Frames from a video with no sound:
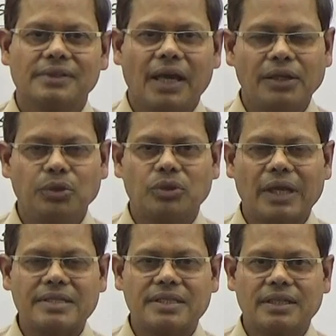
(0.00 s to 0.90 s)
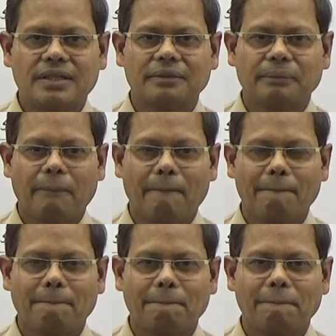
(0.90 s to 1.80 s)
Can you utilize it?
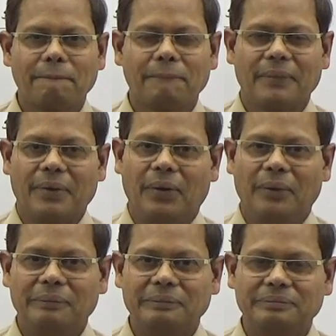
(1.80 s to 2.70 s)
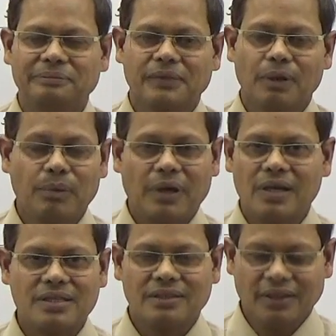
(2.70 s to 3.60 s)
No,
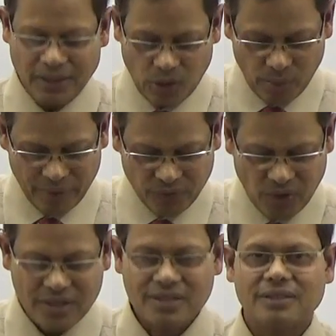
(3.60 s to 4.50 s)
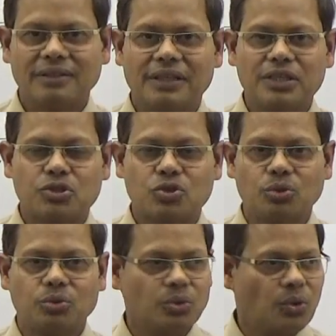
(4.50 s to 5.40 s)
because government wants it is
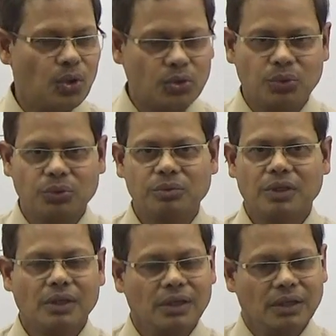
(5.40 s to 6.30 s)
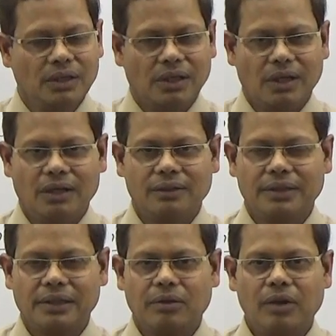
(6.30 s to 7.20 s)
to go to
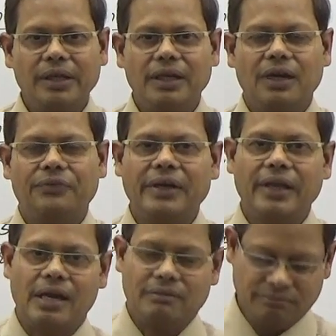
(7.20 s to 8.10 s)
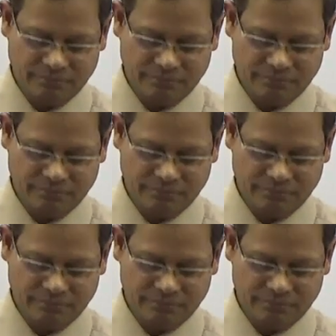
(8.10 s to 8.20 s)
the cleaning of India.